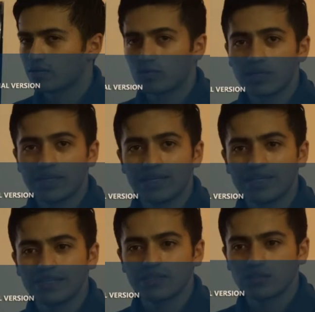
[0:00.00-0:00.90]
we
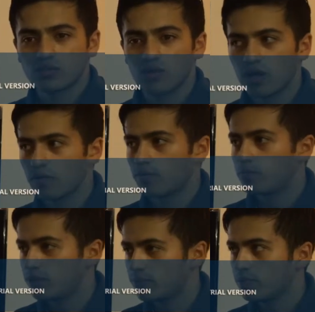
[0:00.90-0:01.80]
need to
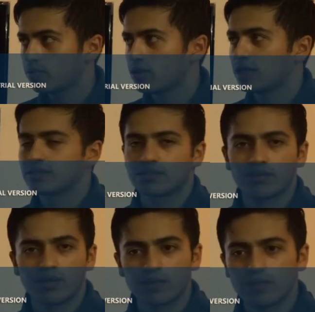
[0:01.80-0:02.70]
help people and
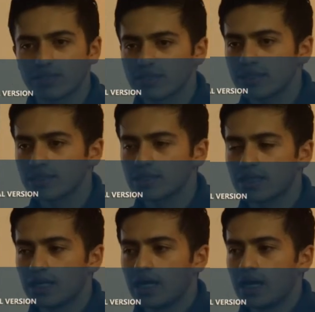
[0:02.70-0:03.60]
create vaccines
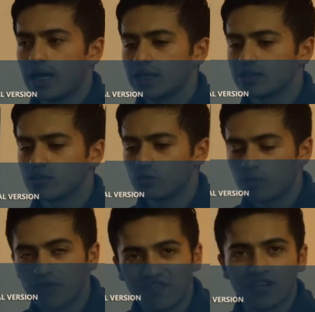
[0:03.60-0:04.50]
and to
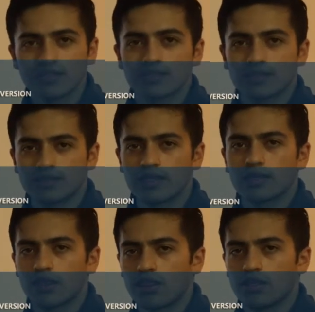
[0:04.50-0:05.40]
prevent that